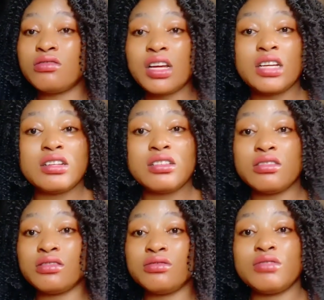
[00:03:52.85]

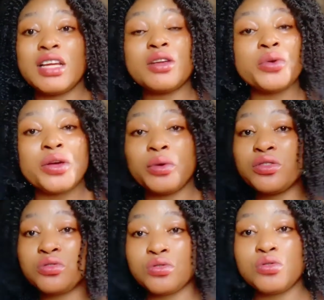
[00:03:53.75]
anywhere you want
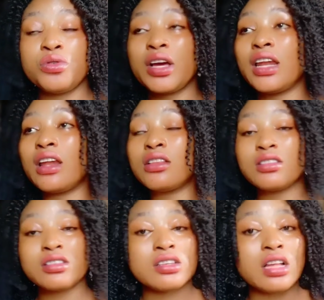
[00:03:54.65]
to go, you can
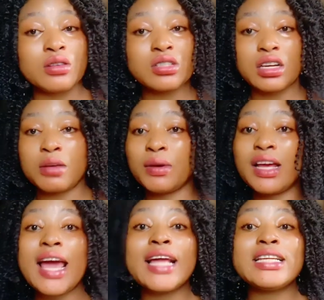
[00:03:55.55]
take it out and apply
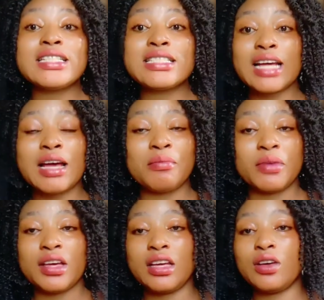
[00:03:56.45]
anytime,
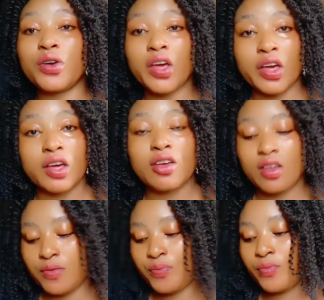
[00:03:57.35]
okay?
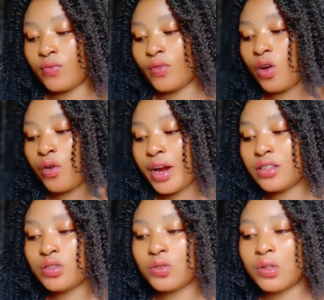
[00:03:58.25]
Alright,
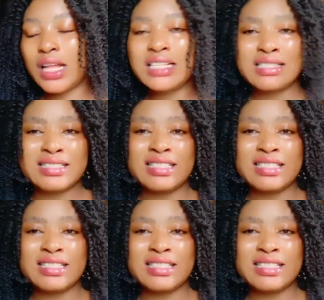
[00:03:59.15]
so that is it.